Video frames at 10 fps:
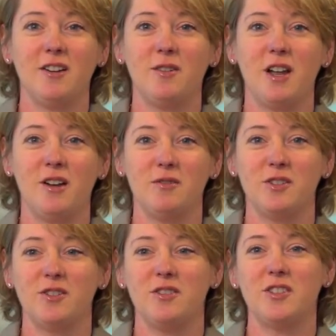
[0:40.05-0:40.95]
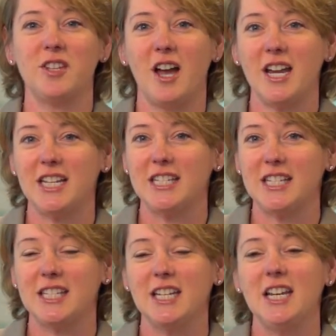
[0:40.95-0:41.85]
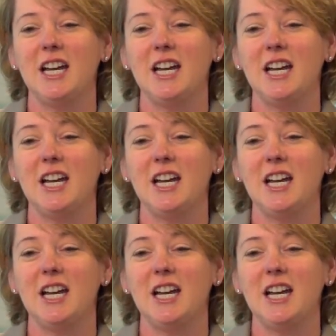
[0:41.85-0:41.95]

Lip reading: around science,